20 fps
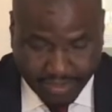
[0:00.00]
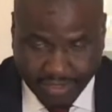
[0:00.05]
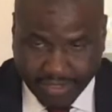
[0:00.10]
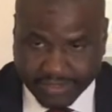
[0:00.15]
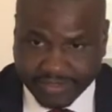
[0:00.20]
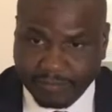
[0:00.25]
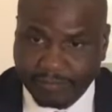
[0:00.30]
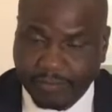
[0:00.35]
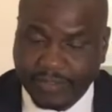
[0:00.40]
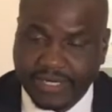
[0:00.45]

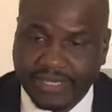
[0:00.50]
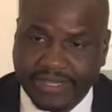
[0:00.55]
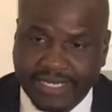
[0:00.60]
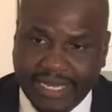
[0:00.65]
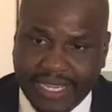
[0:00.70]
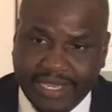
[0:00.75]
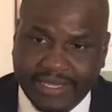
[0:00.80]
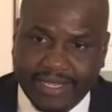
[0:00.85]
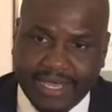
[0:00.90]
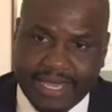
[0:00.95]
it's important that
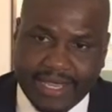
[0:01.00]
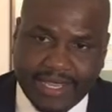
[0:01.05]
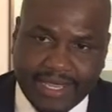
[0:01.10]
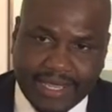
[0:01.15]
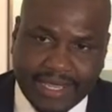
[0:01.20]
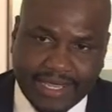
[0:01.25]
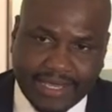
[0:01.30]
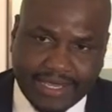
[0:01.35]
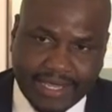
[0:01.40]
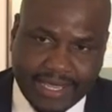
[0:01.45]

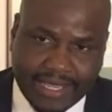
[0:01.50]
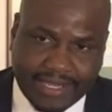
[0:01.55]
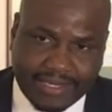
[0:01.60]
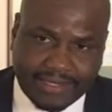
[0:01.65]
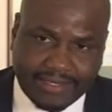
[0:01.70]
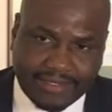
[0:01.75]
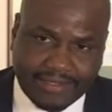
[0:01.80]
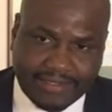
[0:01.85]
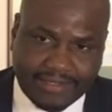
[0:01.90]
I